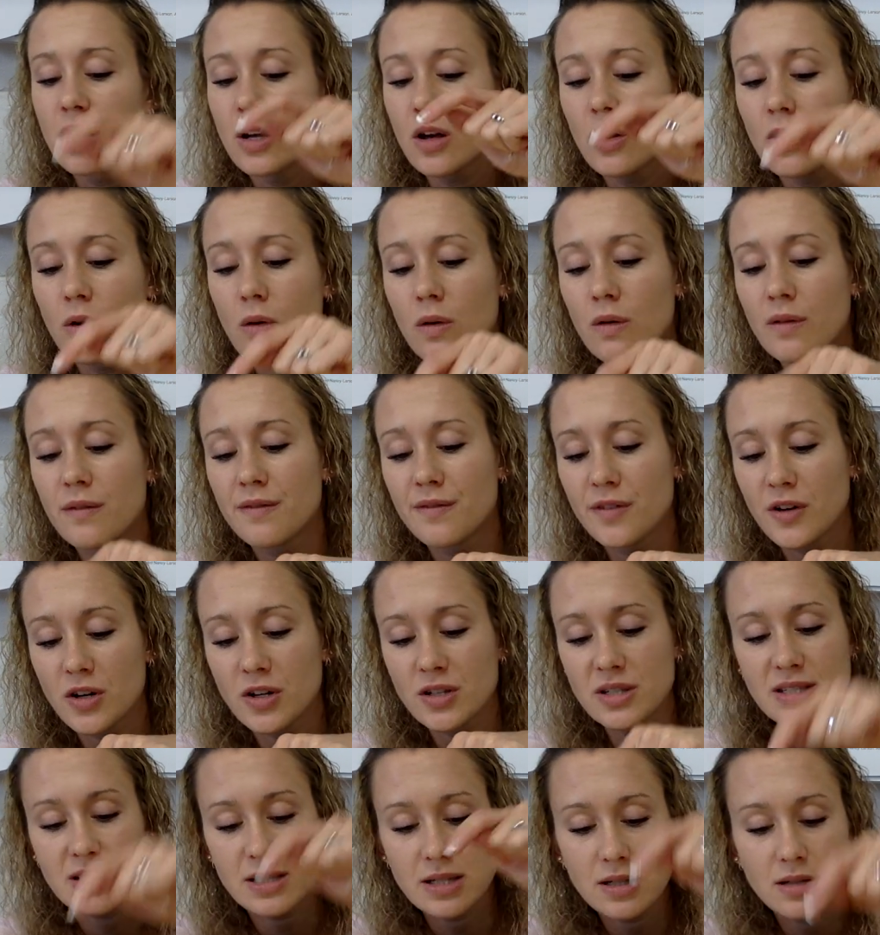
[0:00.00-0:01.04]
Go.
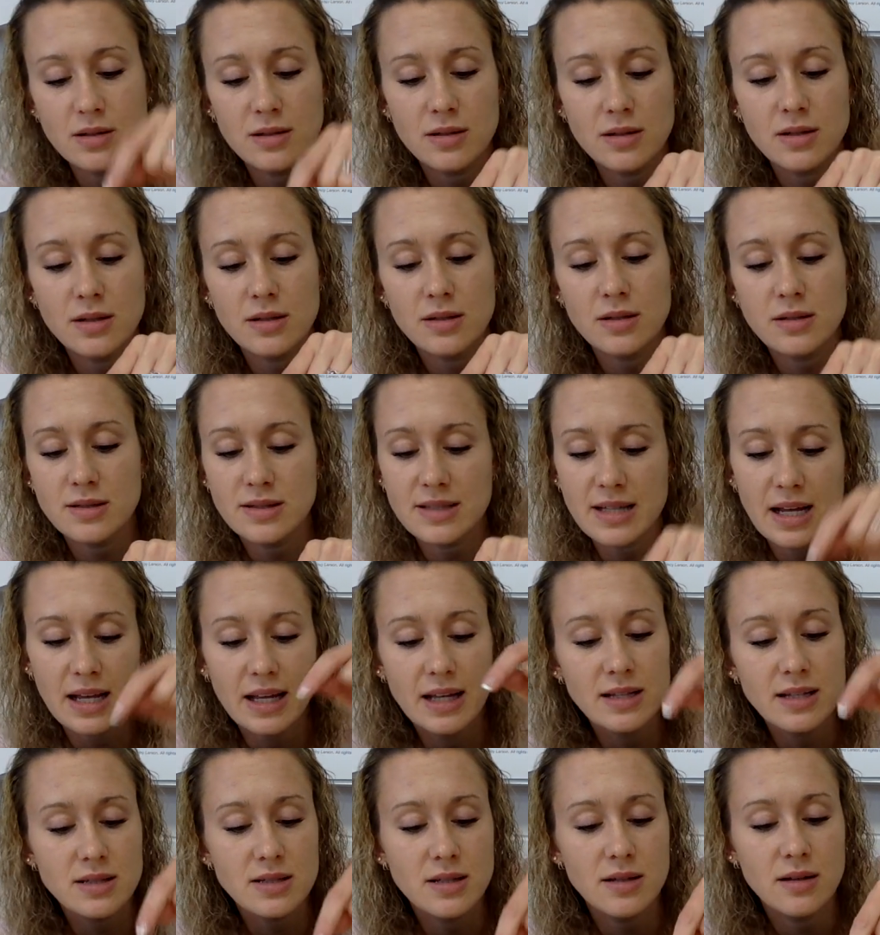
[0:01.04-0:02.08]
First,
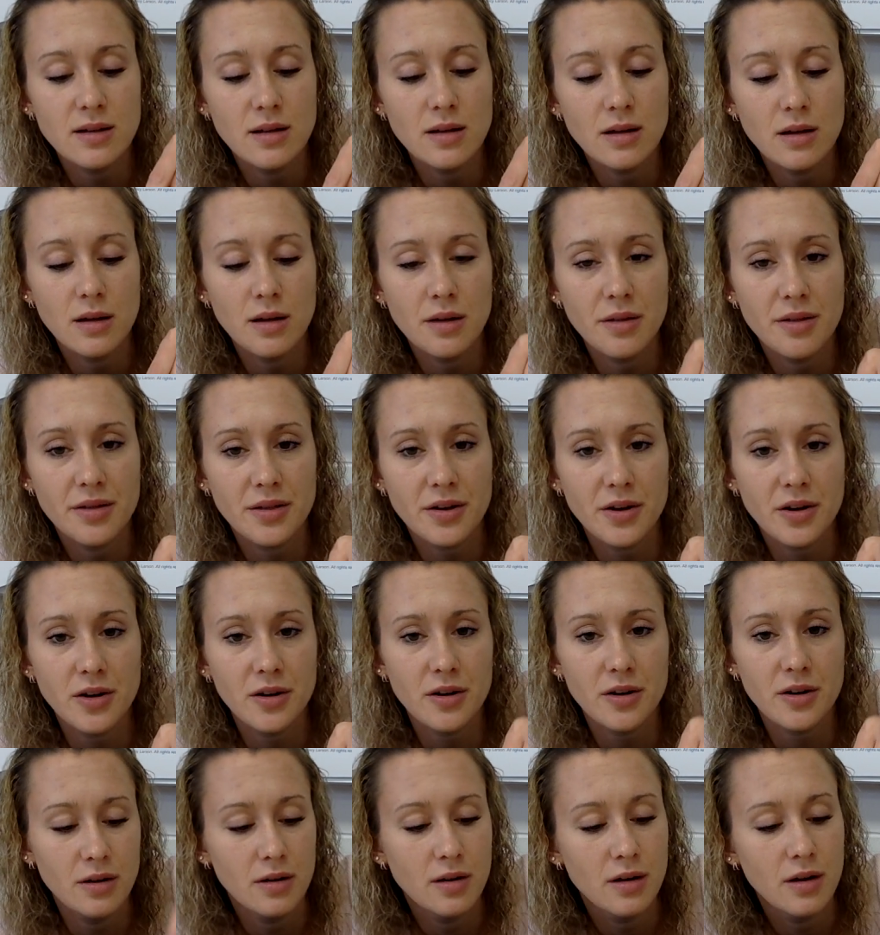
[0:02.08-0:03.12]
second,
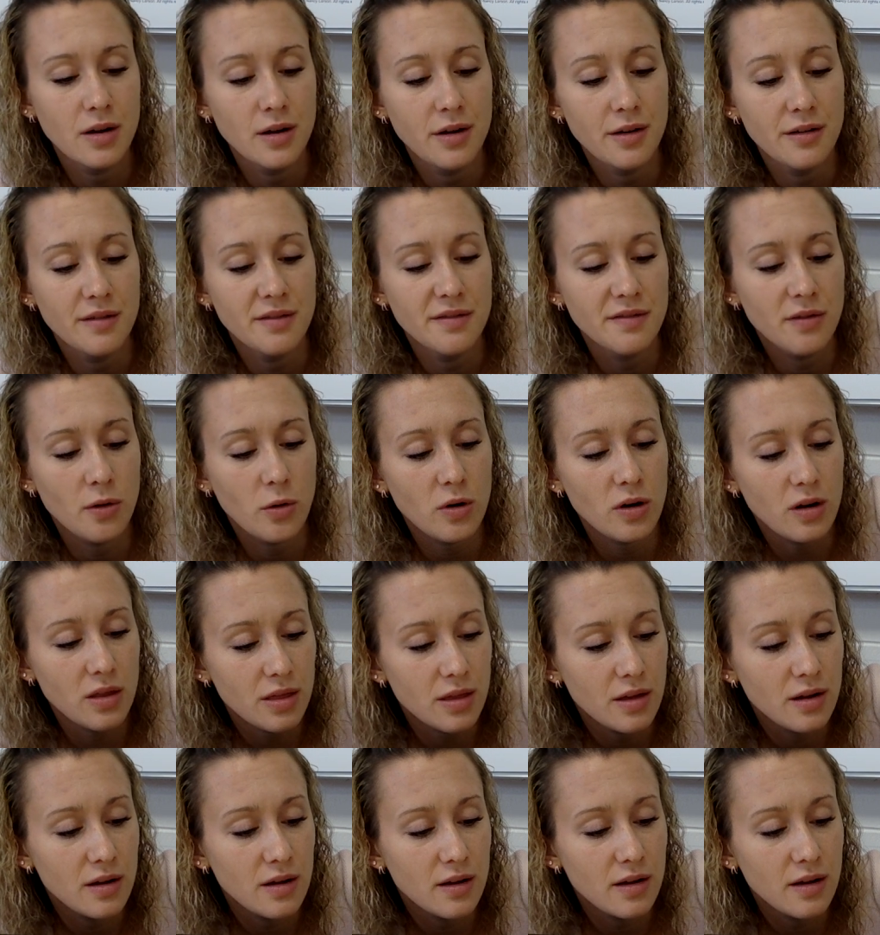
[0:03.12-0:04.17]
third,
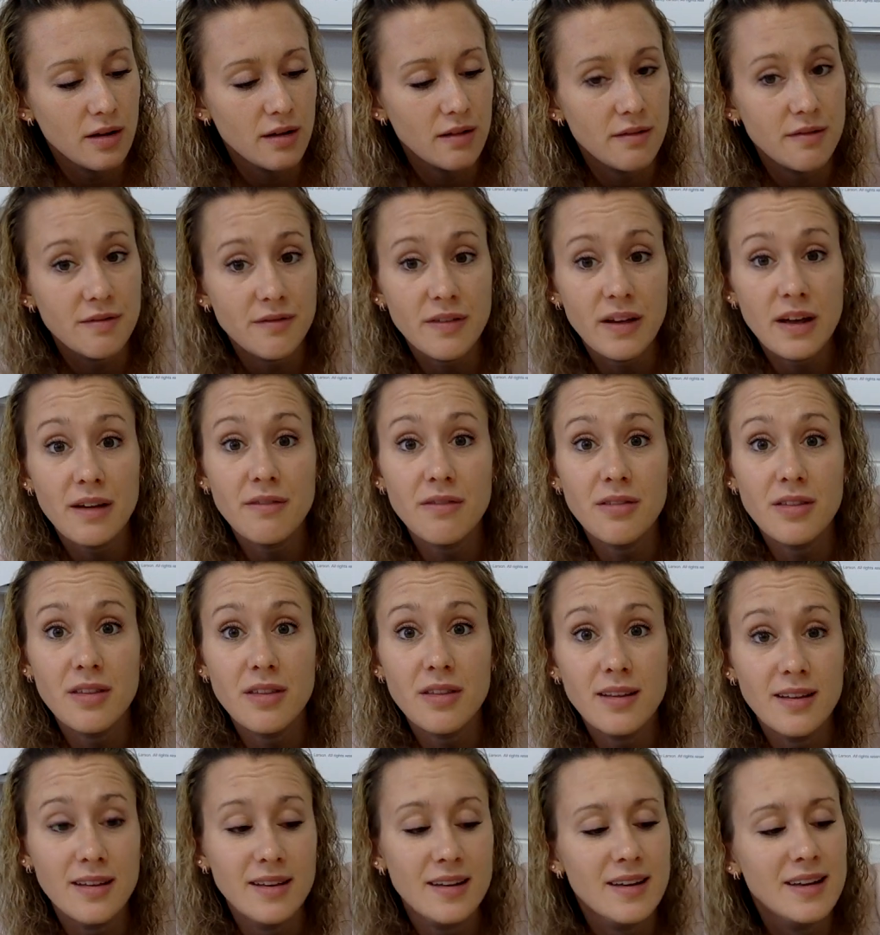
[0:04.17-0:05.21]
fourth, fifth,
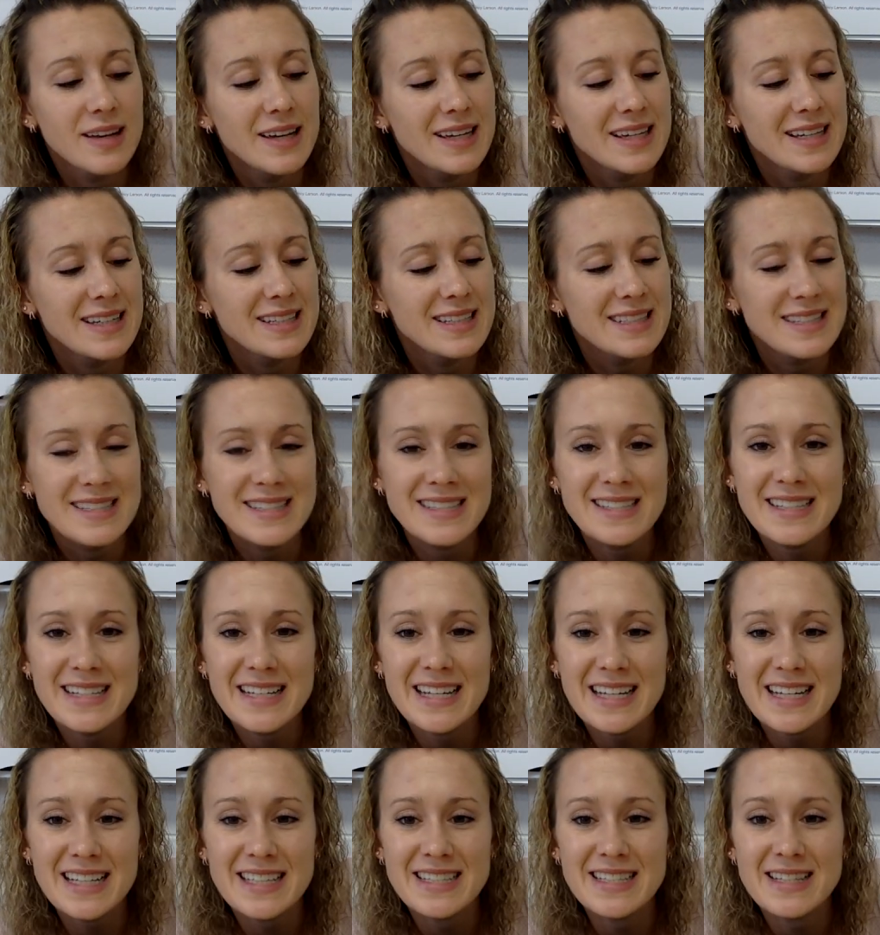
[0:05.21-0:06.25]

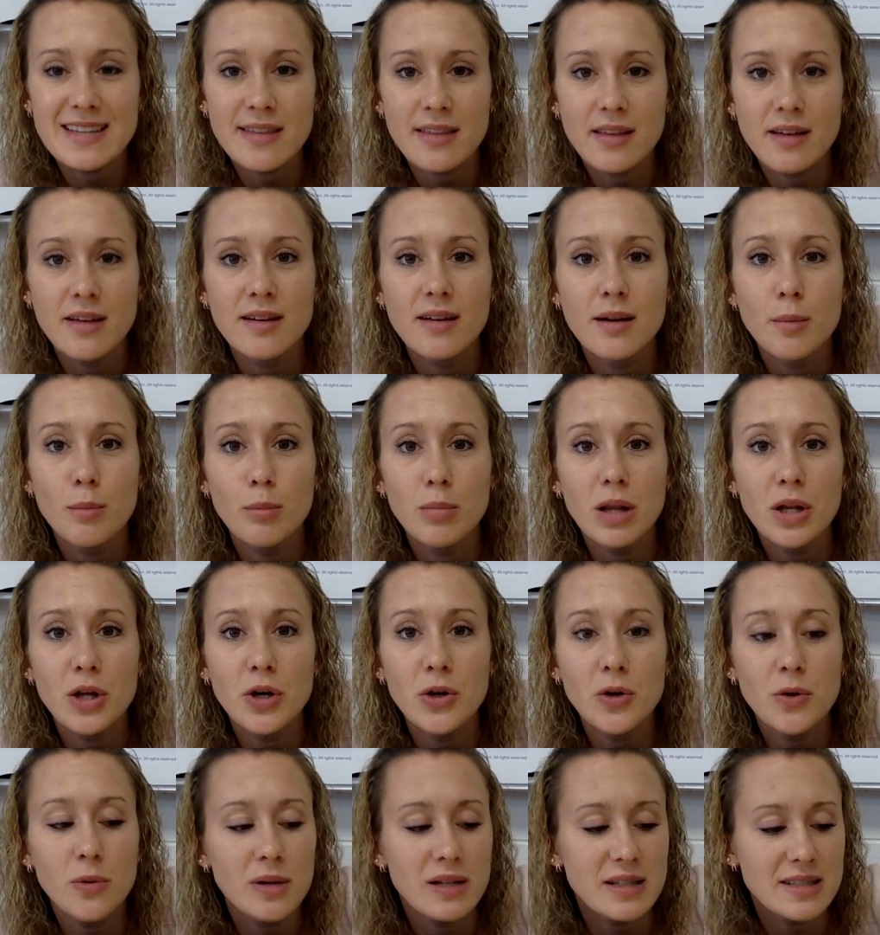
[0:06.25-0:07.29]
sixth.
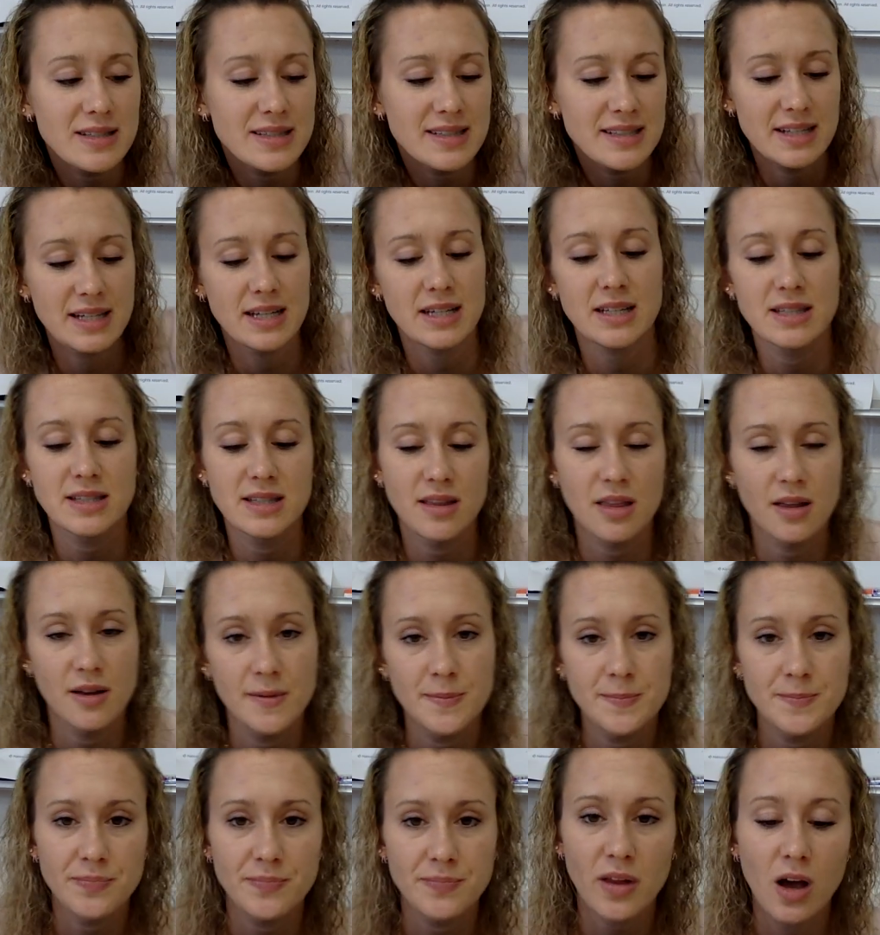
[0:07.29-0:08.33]
Blue is sixth.
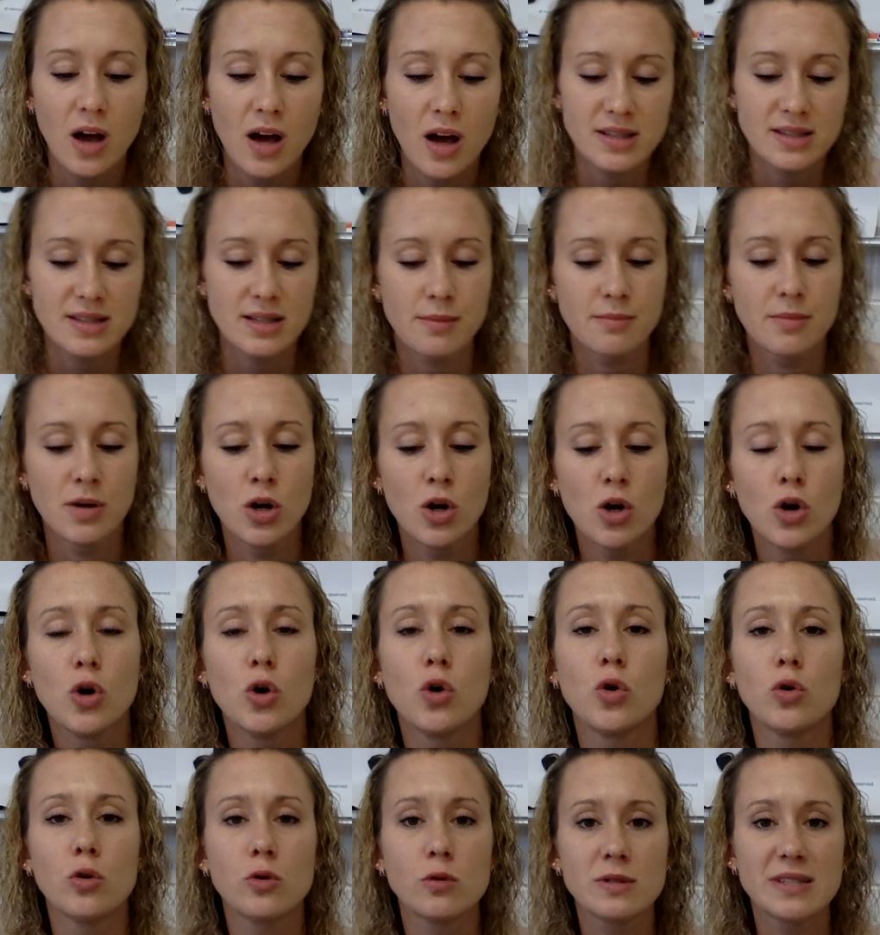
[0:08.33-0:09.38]
Awesome.
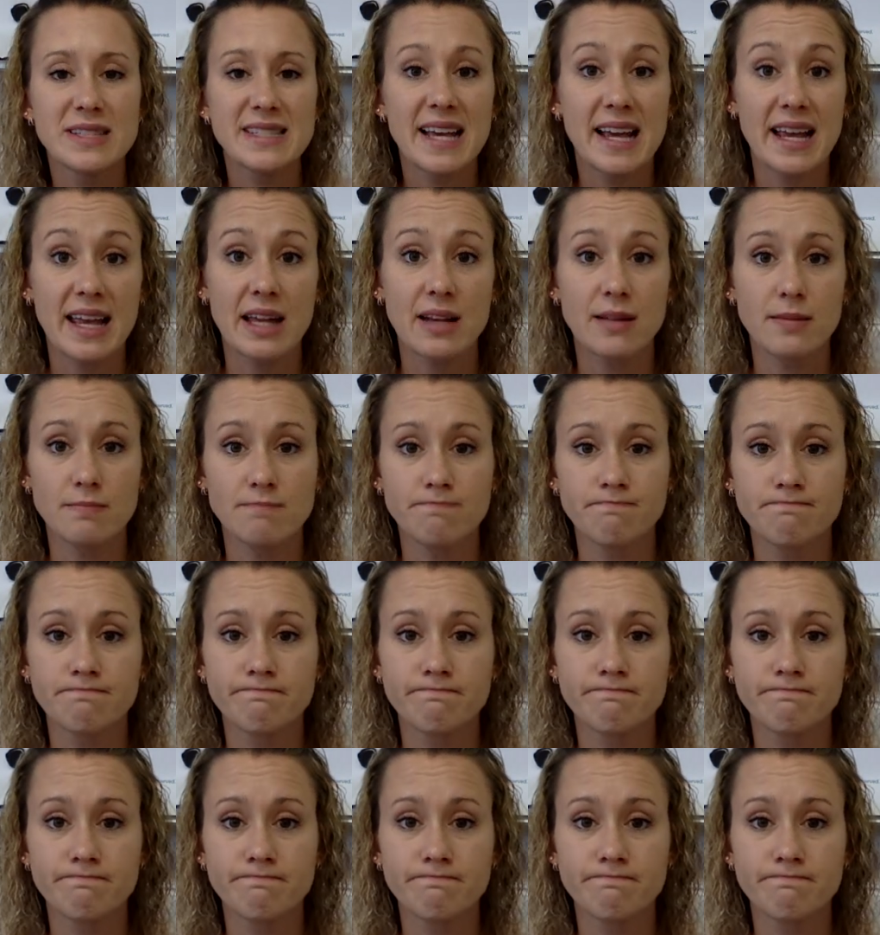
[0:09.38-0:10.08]
Who's second?